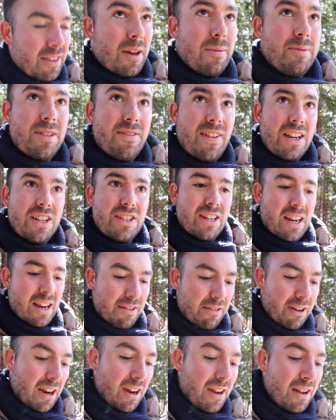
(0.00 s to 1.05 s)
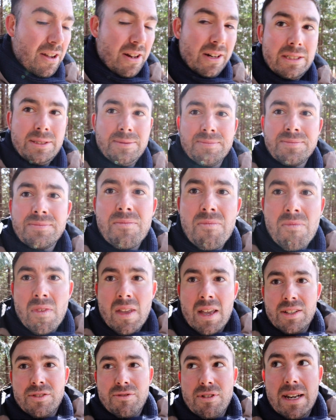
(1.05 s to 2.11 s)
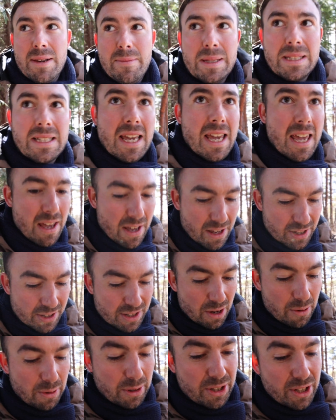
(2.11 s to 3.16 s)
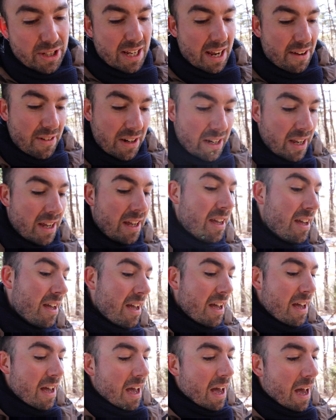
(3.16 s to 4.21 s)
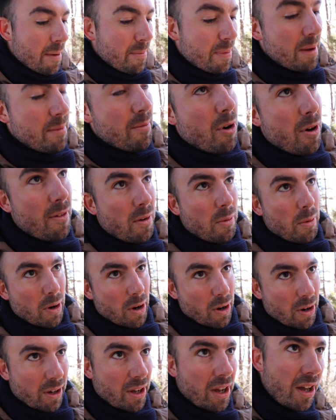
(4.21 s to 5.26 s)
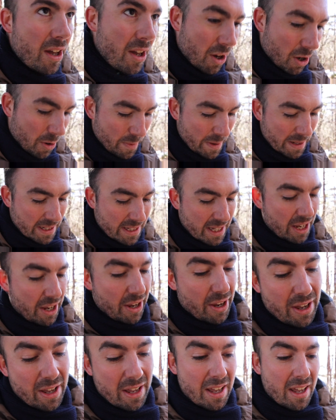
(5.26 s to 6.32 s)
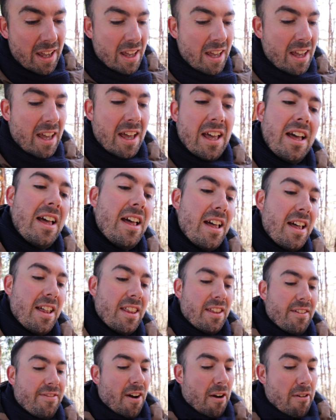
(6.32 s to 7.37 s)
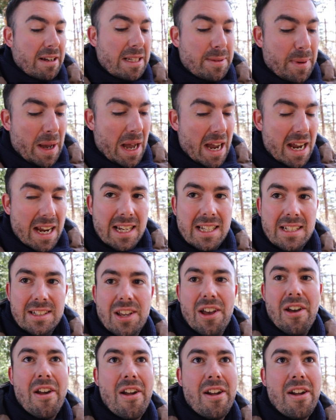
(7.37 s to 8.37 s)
The observation area is really busy, so we're just having a bit more of a walk up into the forest behind.